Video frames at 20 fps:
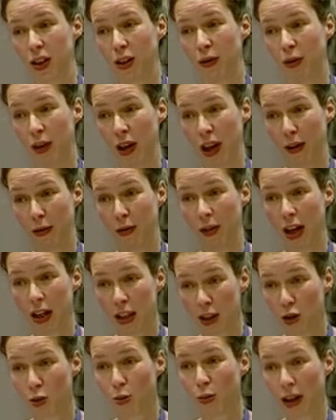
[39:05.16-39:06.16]
if they've
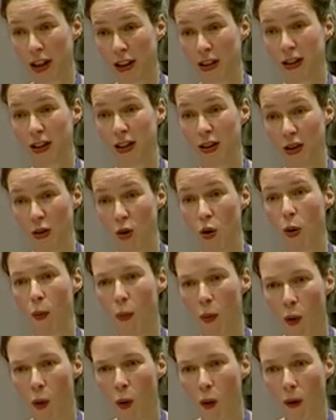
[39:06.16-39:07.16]
had 20 or
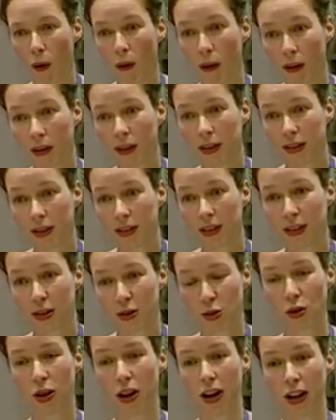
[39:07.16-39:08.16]
more
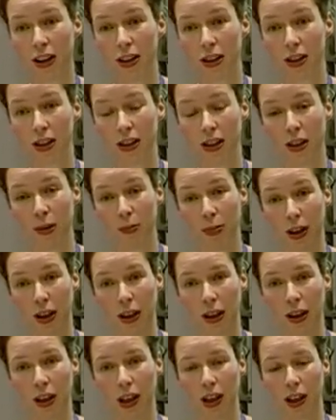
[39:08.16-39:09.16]
tries in the
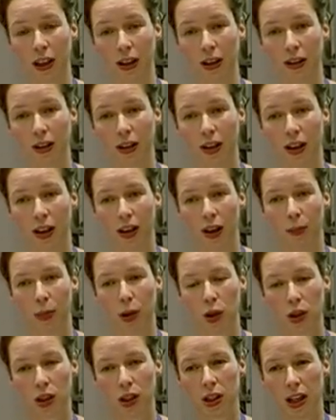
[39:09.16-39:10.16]
beginning,
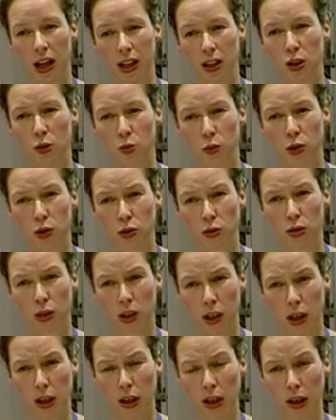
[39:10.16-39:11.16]
because that is what you're
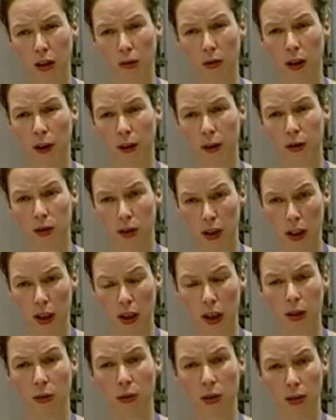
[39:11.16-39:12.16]
dealing with. You're
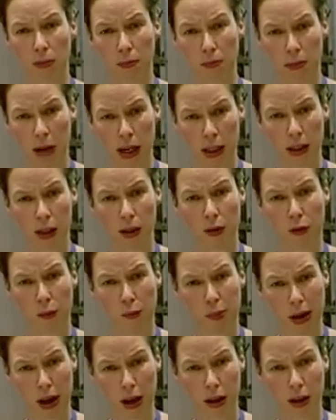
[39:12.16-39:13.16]
dealing with a massive
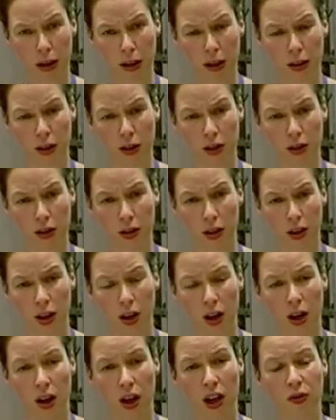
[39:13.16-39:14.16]
package.
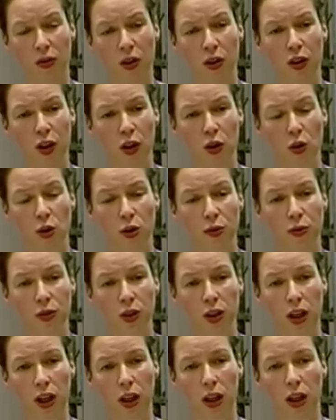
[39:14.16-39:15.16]
And very
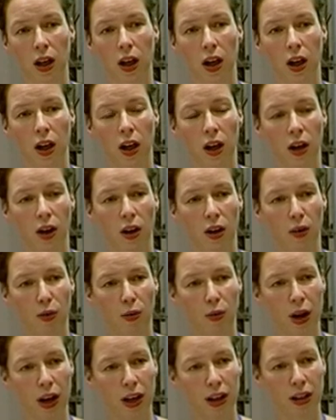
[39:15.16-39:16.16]
often,
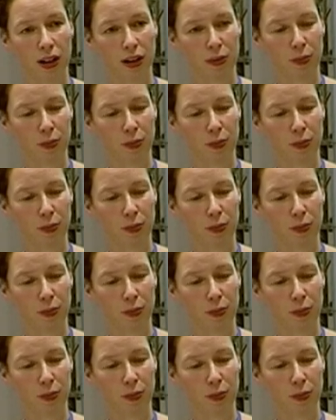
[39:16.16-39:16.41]
when